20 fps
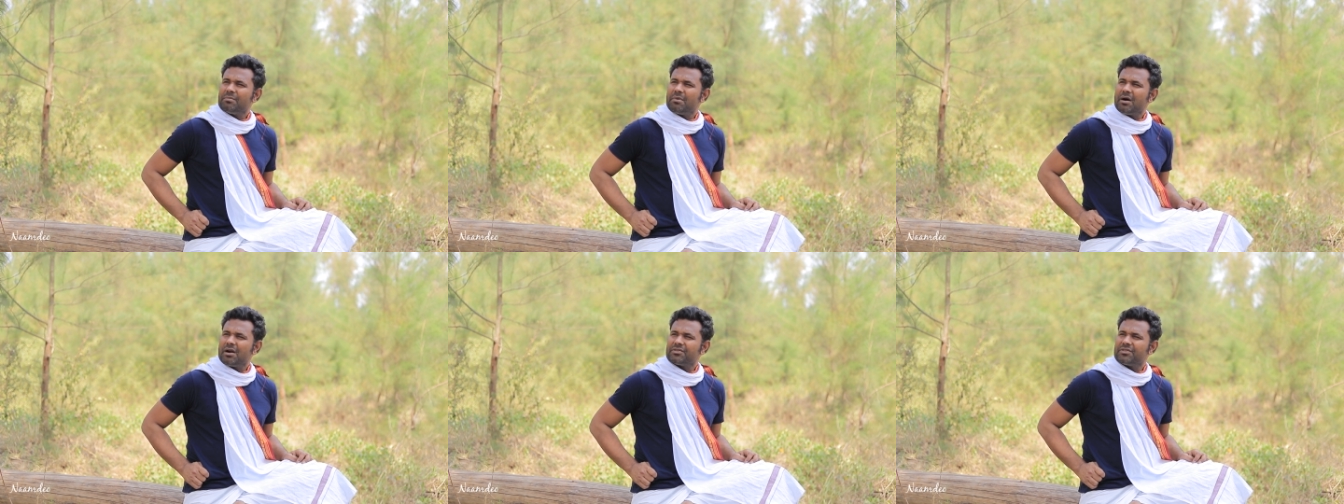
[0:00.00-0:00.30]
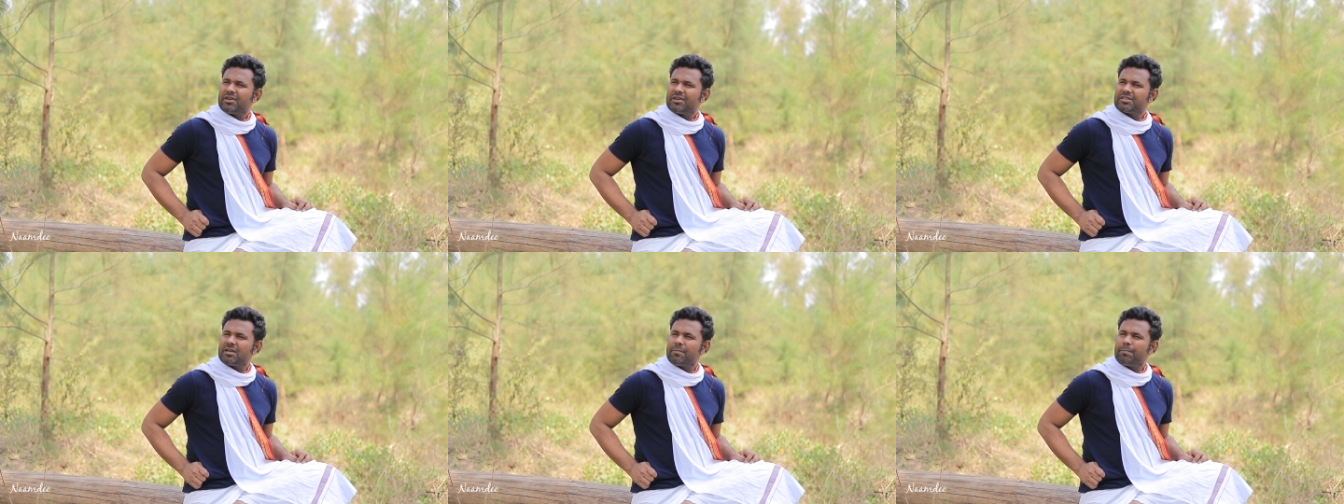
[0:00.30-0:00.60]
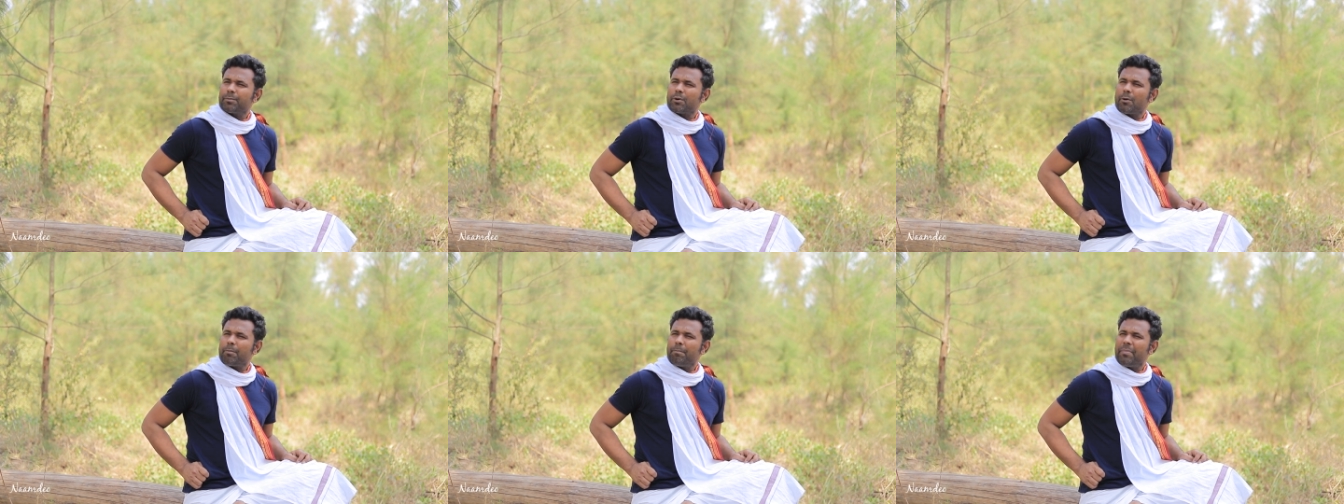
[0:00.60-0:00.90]
But there's
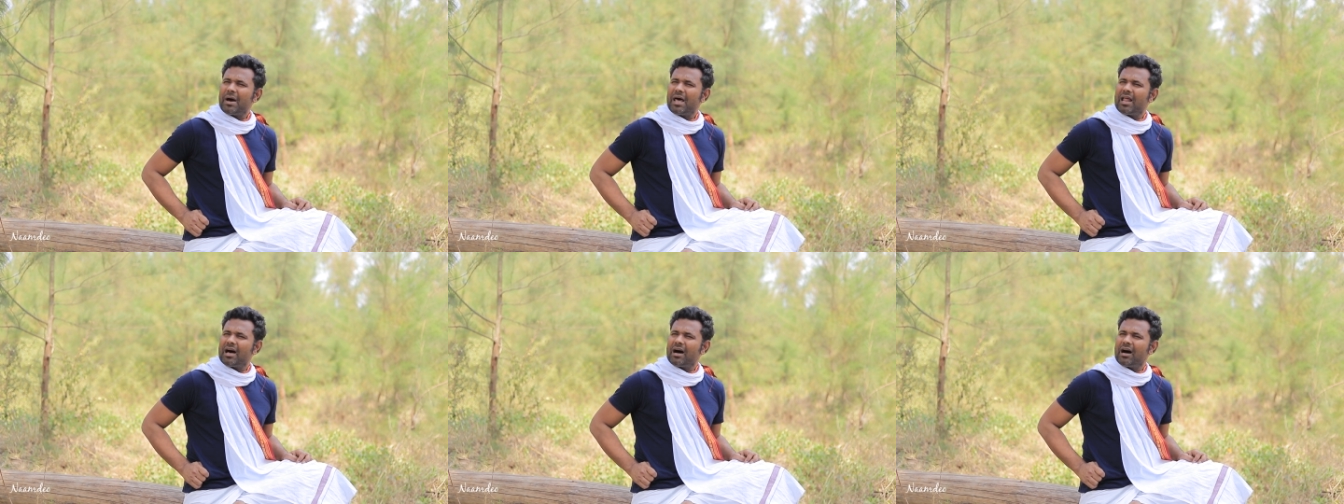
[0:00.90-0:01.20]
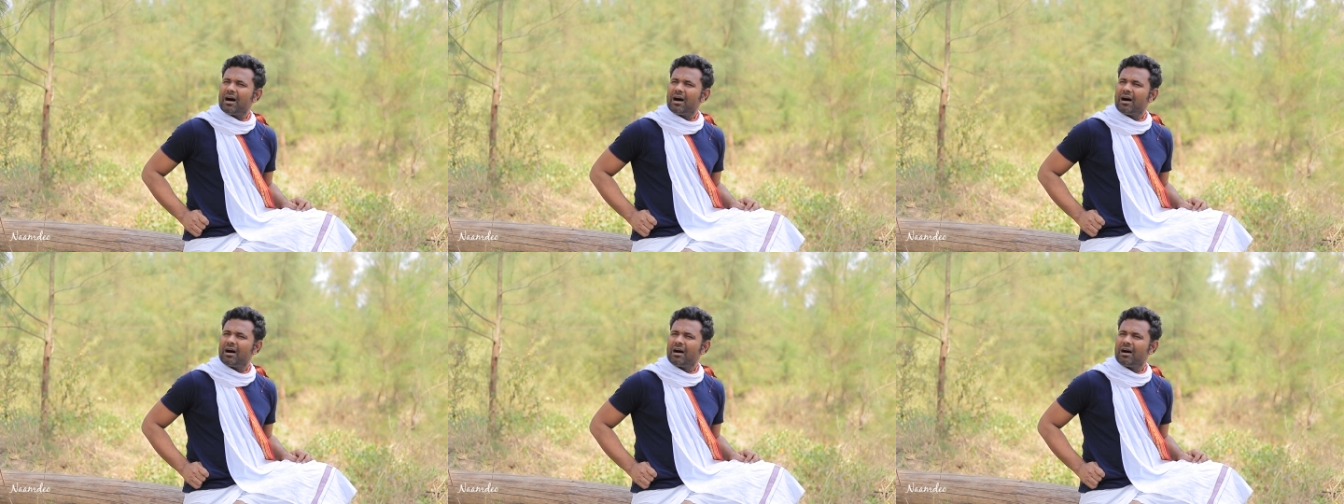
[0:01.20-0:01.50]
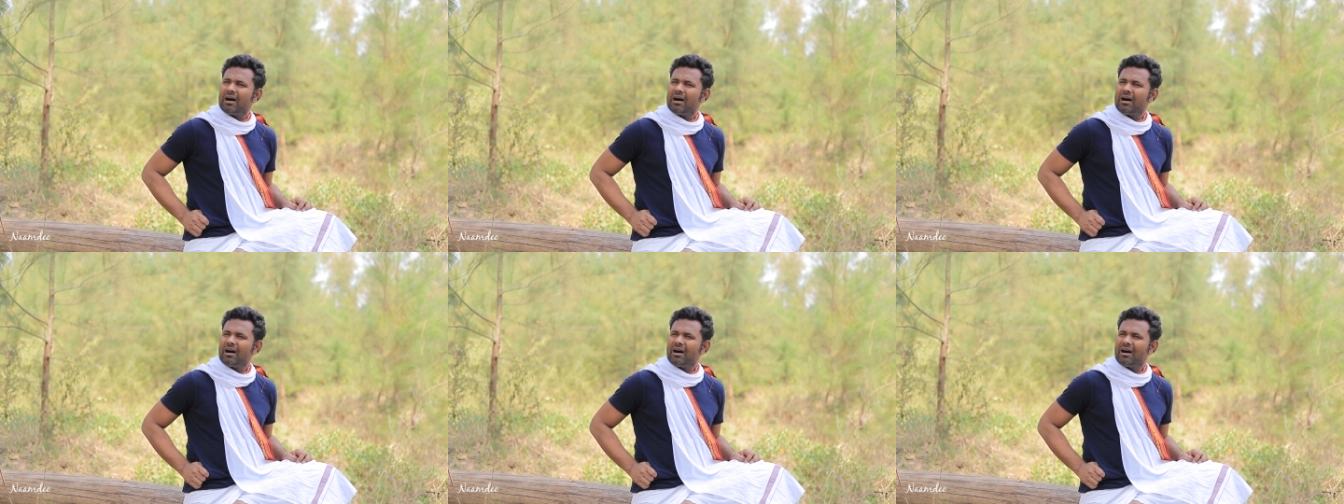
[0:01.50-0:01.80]
a propeller
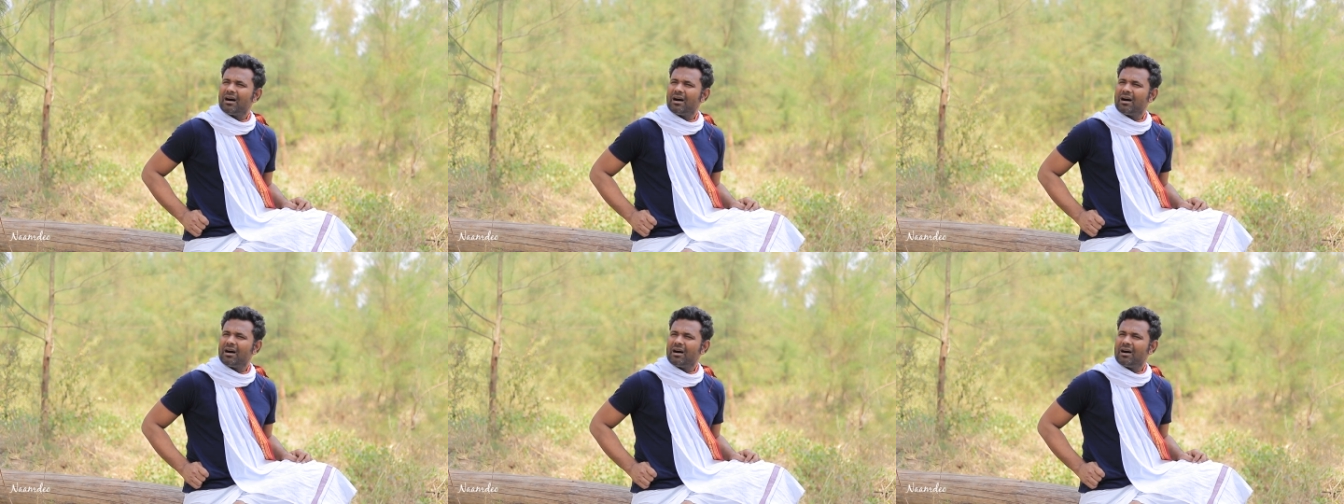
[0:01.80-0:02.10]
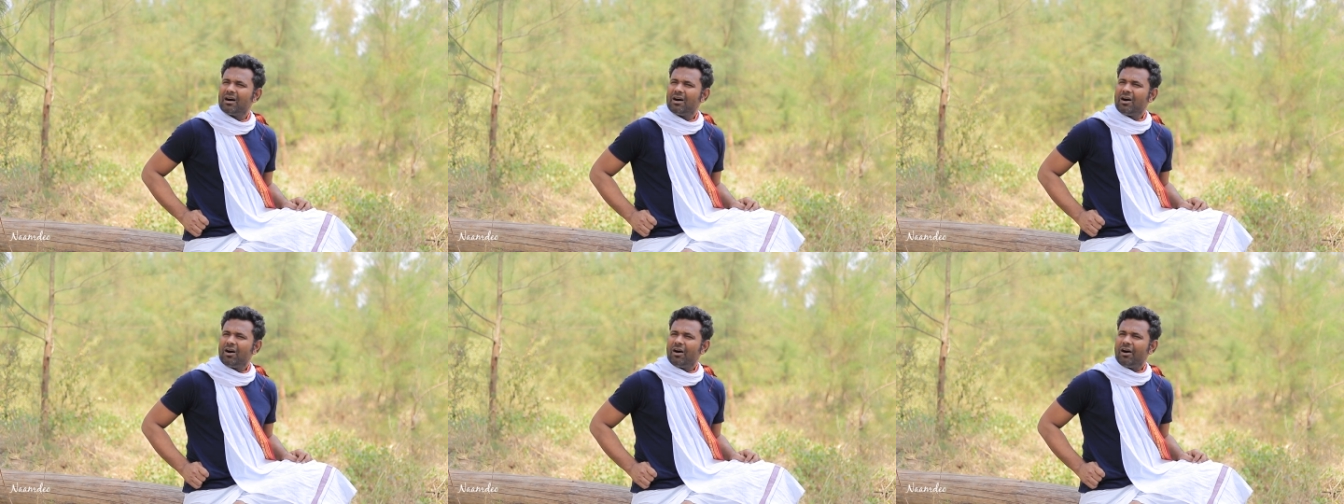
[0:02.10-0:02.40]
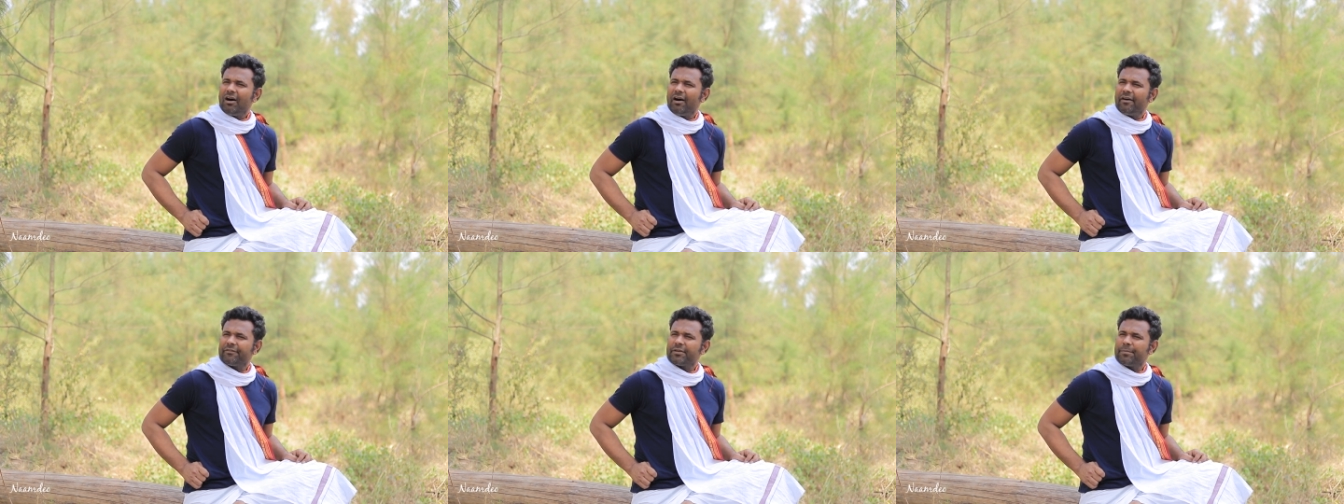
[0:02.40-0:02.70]

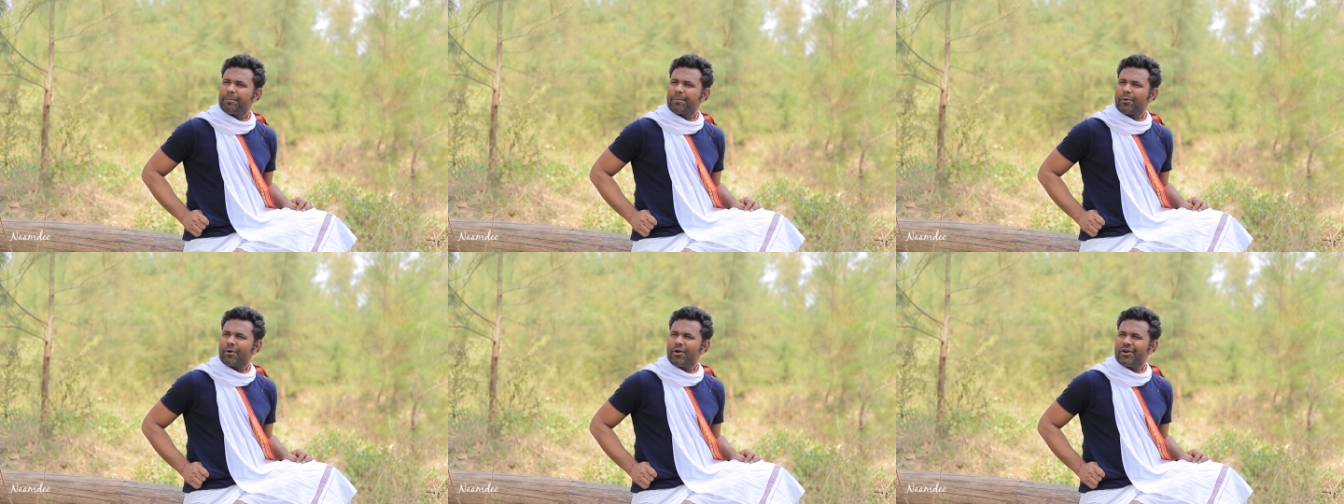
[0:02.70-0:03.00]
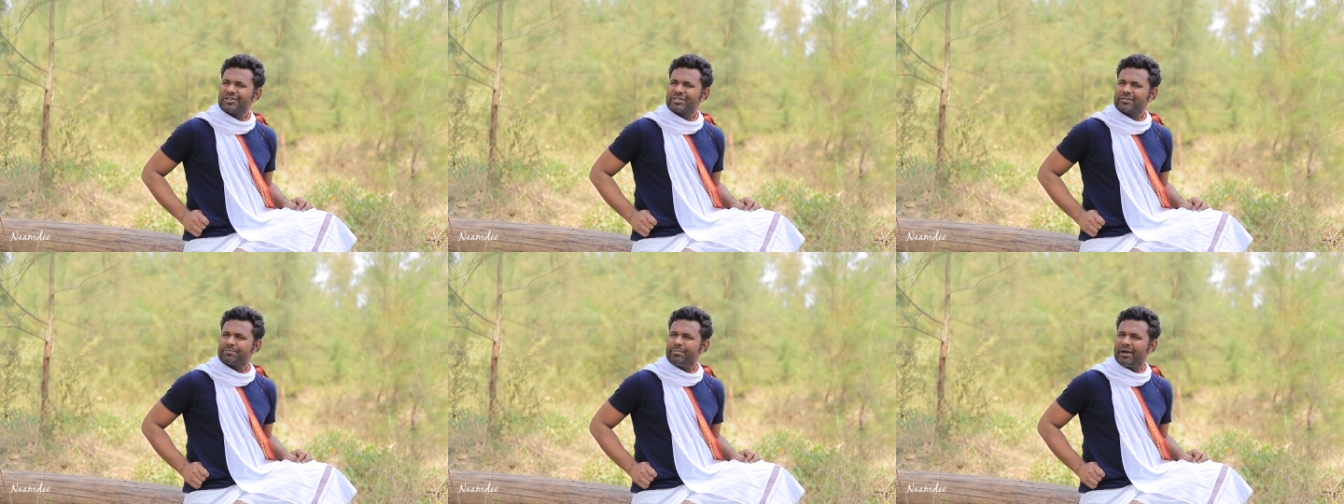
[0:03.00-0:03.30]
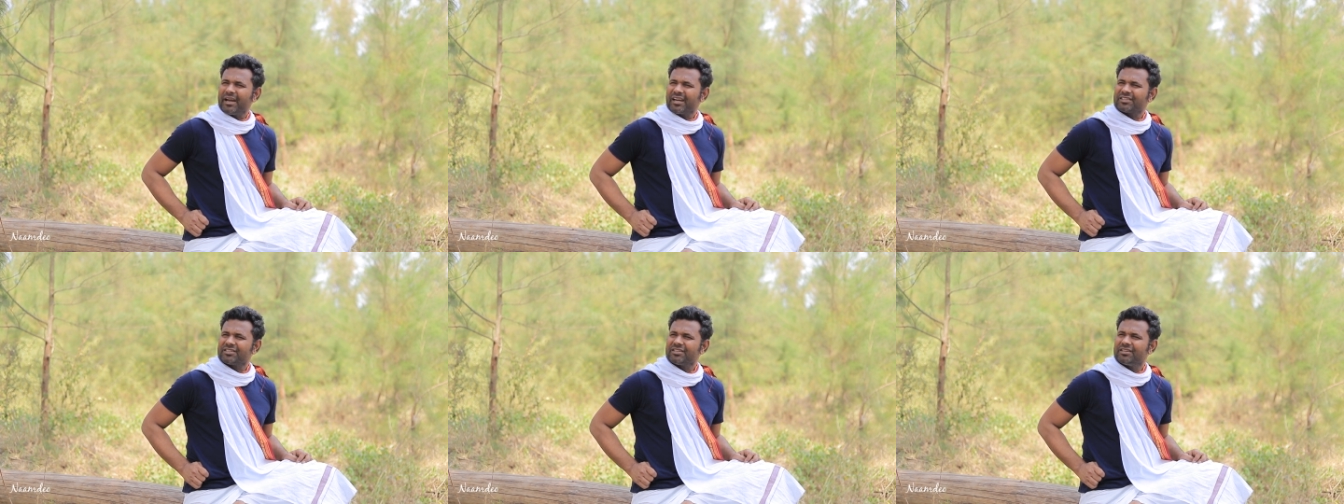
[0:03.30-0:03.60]
of the
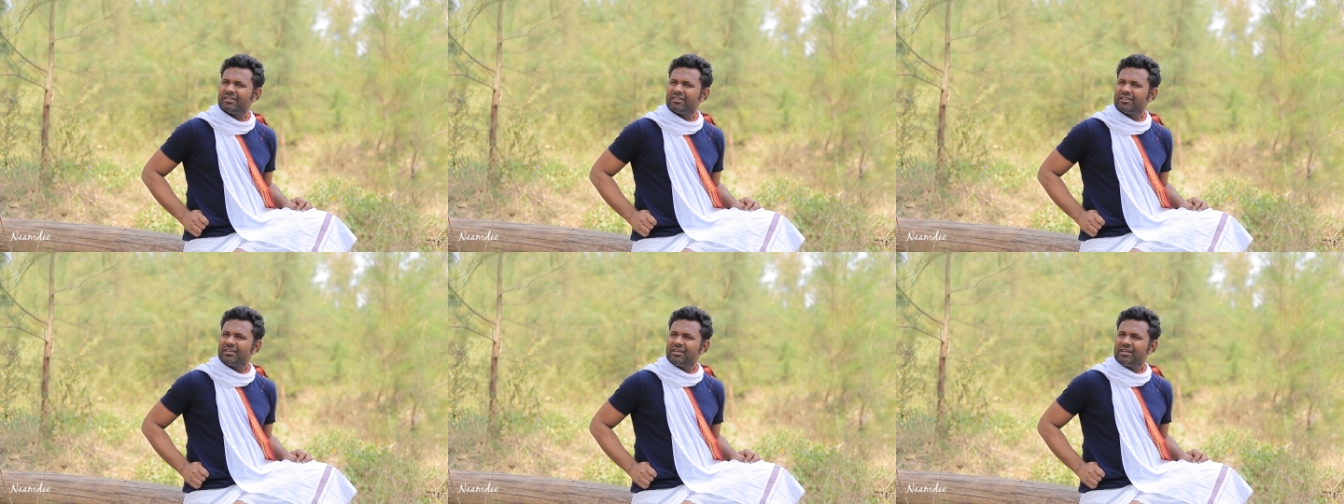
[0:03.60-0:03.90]
prospect